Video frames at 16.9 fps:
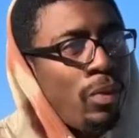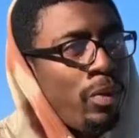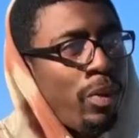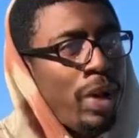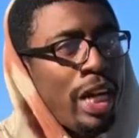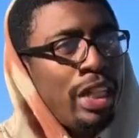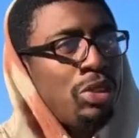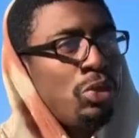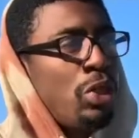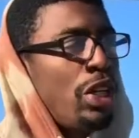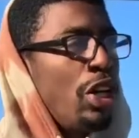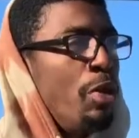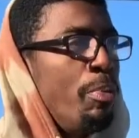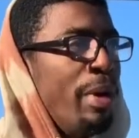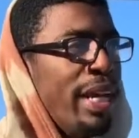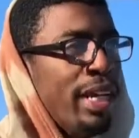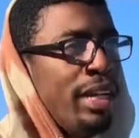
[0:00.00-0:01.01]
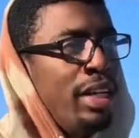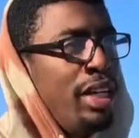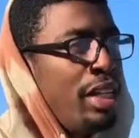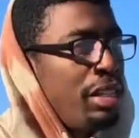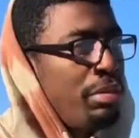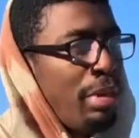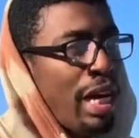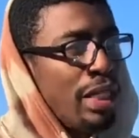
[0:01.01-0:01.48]
Uh, might as well go make
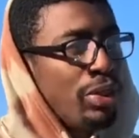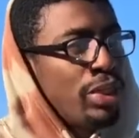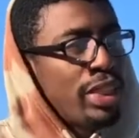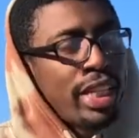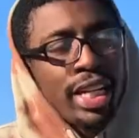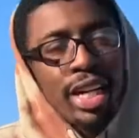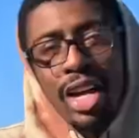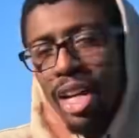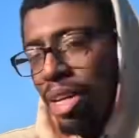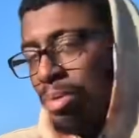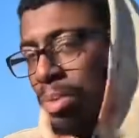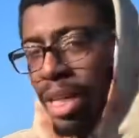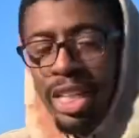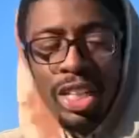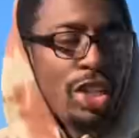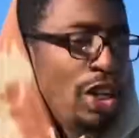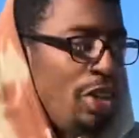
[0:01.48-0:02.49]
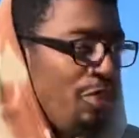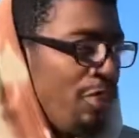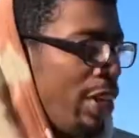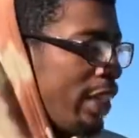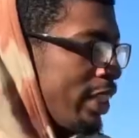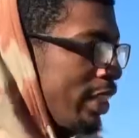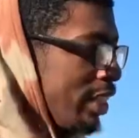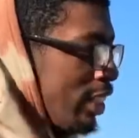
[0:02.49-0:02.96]
might as well take all that money, go
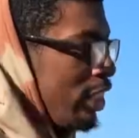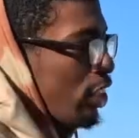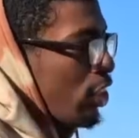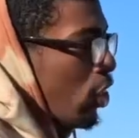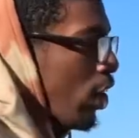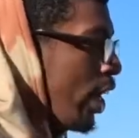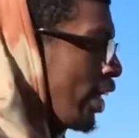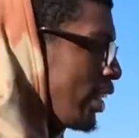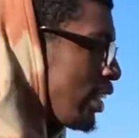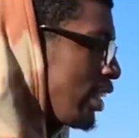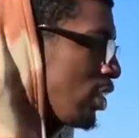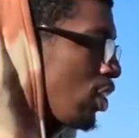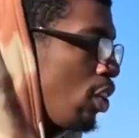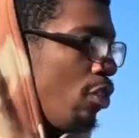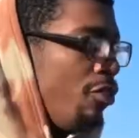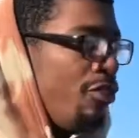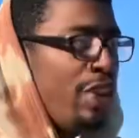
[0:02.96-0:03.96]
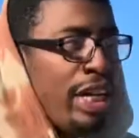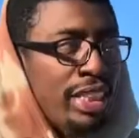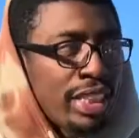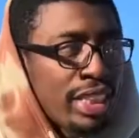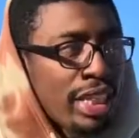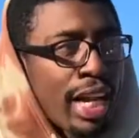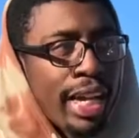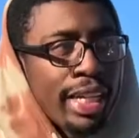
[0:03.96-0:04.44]
invest in these cars, just go
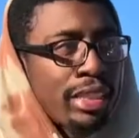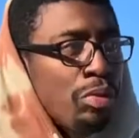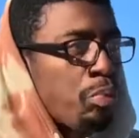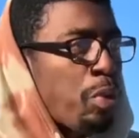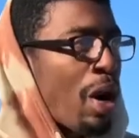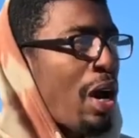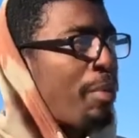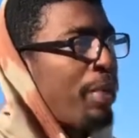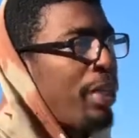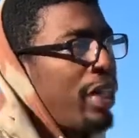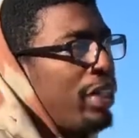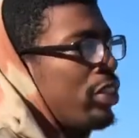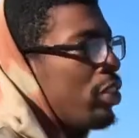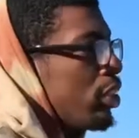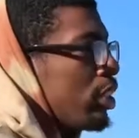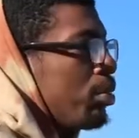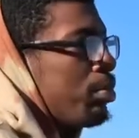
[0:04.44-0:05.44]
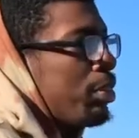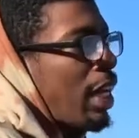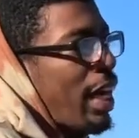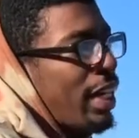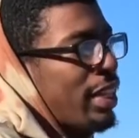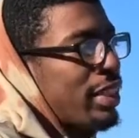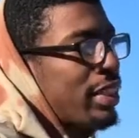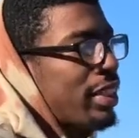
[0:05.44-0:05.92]
invest in like some properties or some
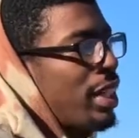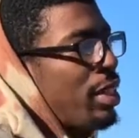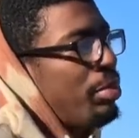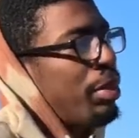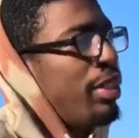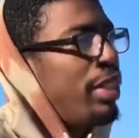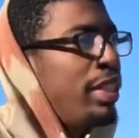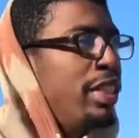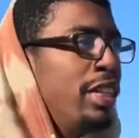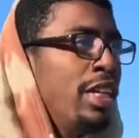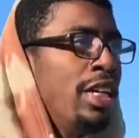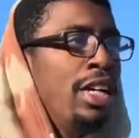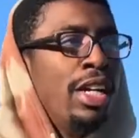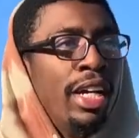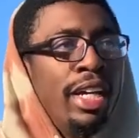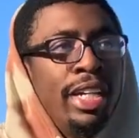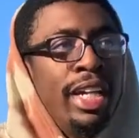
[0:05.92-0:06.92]
stocks or something, and yeah.